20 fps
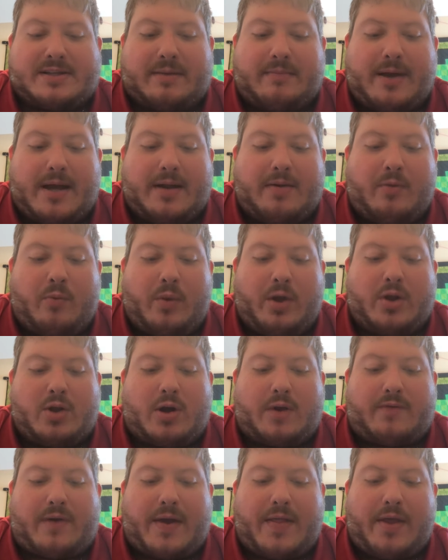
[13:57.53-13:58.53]
Amen. We
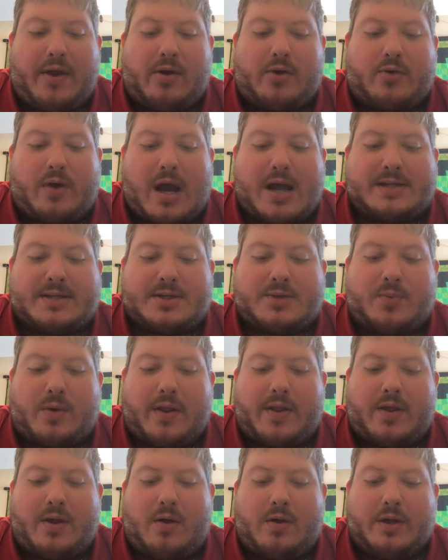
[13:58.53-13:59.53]
glorify thee, O Christ, as
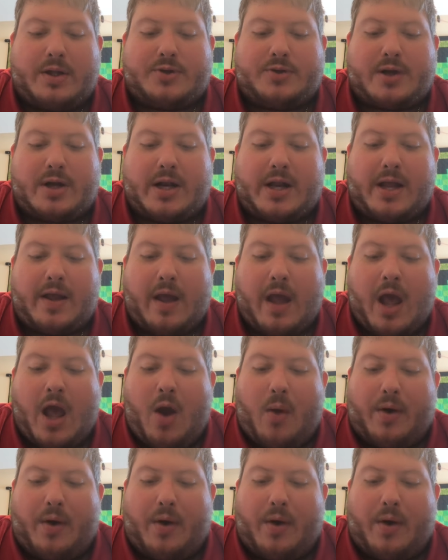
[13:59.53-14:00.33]
one of the Holy Trinity.